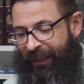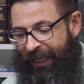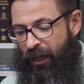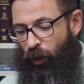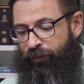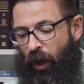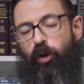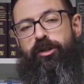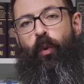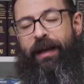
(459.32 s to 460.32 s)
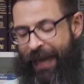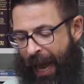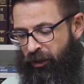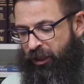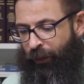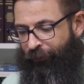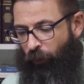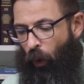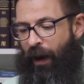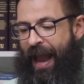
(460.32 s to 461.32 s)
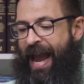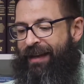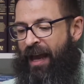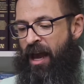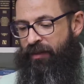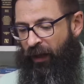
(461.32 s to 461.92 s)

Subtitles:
killed those who announced beforehand